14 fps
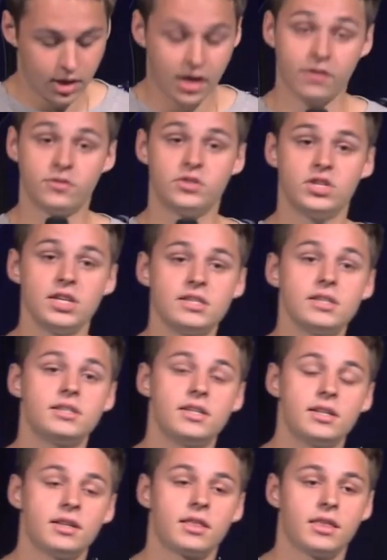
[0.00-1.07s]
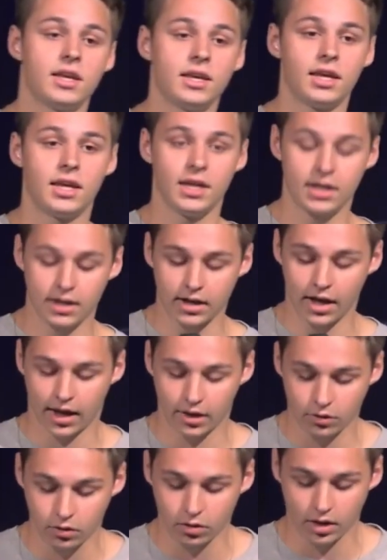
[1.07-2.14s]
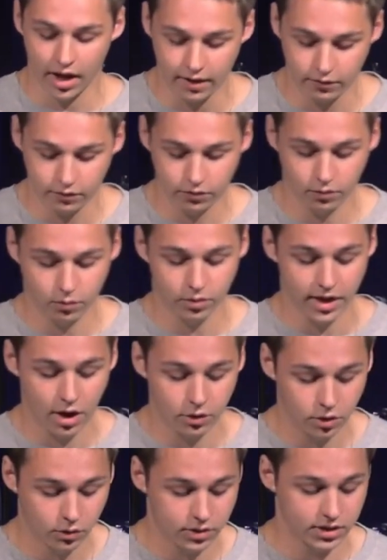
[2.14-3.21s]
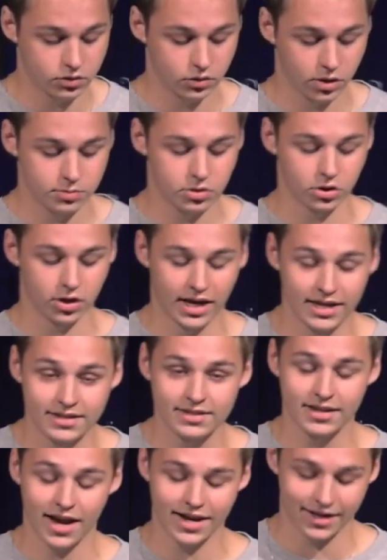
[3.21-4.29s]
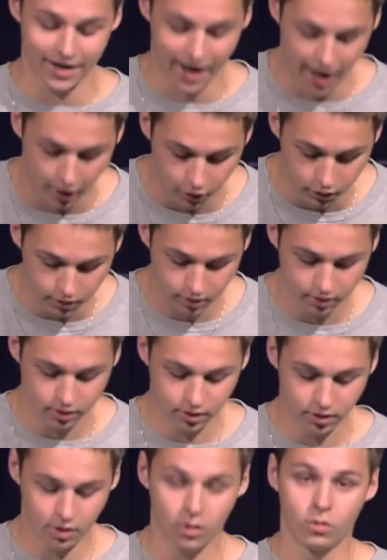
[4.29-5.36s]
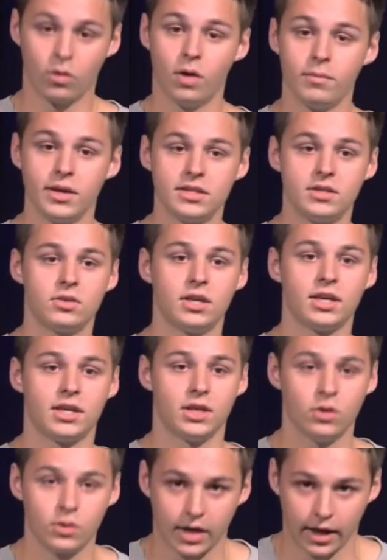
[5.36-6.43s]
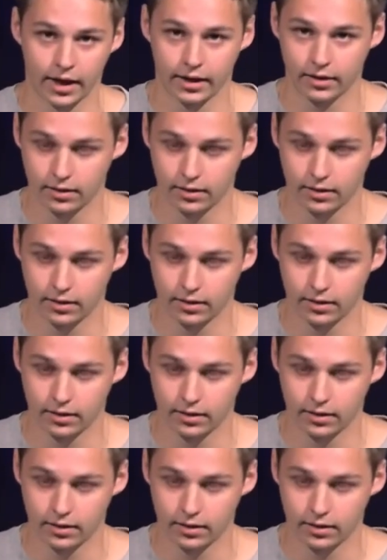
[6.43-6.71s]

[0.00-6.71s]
If Jesus didn't think he could handle life without knowing the scripture inside and out, what makes you think you can?